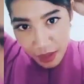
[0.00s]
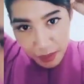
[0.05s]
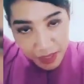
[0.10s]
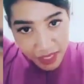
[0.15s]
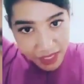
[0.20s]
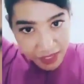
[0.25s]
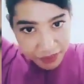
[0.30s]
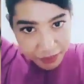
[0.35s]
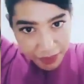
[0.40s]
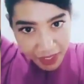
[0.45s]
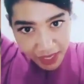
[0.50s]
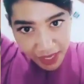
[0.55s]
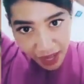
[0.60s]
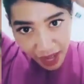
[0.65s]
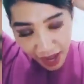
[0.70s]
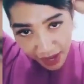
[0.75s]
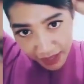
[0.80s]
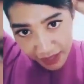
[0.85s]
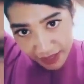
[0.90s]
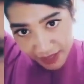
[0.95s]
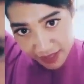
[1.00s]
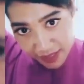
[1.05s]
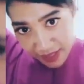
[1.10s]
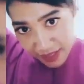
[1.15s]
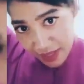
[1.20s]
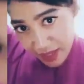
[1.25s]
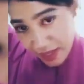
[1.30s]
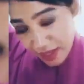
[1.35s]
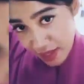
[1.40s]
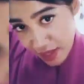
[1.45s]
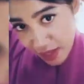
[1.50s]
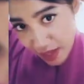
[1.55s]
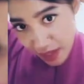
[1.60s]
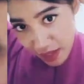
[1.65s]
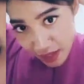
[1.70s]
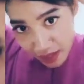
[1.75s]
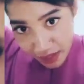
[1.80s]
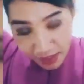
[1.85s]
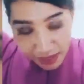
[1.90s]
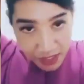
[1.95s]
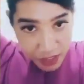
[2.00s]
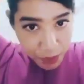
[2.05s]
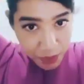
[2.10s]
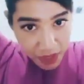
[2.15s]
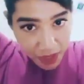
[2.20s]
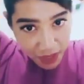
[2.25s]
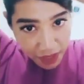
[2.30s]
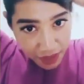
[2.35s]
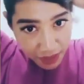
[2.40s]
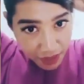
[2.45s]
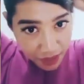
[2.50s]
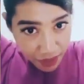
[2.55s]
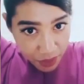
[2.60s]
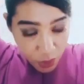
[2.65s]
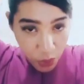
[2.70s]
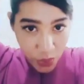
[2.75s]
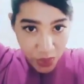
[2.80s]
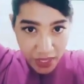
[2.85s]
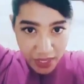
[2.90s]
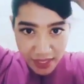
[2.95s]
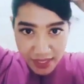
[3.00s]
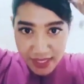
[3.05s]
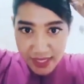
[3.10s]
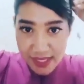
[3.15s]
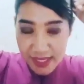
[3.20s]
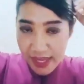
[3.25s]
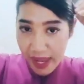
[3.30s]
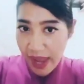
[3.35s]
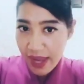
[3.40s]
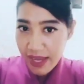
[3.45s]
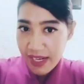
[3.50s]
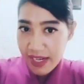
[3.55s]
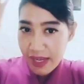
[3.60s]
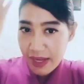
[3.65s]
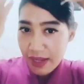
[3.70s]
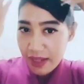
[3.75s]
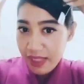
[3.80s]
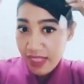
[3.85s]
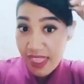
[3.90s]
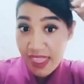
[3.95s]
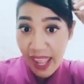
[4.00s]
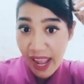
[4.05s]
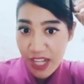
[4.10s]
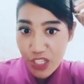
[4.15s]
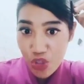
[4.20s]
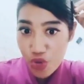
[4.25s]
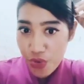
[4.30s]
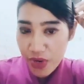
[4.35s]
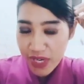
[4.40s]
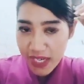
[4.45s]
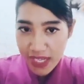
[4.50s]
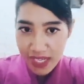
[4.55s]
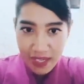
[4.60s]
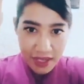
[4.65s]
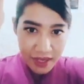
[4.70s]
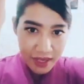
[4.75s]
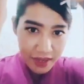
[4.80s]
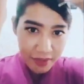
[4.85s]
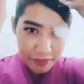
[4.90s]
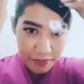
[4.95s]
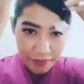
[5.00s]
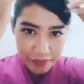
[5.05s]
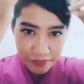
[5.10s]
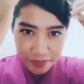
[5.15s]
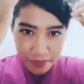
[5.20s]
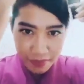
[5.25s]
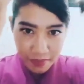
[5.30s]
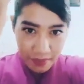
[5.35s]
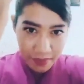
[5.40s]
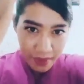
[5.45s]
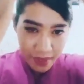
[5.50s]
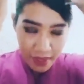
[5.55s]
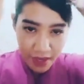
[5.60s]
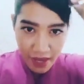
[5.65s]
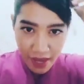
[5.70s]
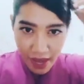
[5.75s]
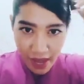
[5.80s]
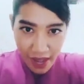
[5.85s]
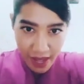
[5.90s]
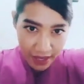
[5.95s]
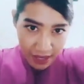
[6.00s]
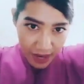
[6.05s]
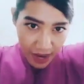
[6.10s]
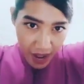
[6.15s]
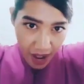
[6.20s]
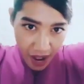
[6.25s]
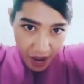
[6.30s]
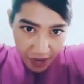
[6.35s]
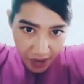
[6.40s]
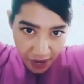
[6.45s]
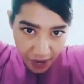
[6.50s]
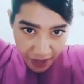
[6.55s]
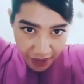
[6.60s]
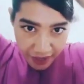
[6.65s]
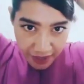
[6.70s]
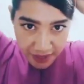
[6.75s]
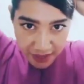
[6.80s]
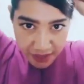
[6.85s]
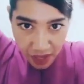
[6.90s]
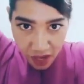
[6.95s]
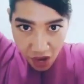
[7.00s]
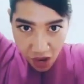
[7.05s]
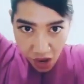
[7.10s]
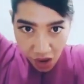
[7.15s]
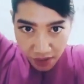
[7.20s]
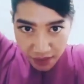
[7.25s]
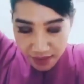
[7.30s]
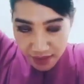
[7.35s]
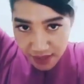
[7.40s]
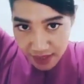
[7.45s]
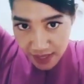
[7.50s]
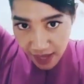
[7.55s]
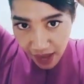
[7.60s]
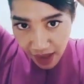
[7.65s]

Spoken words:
Believe me guys, this one will stay neat naturally and last a long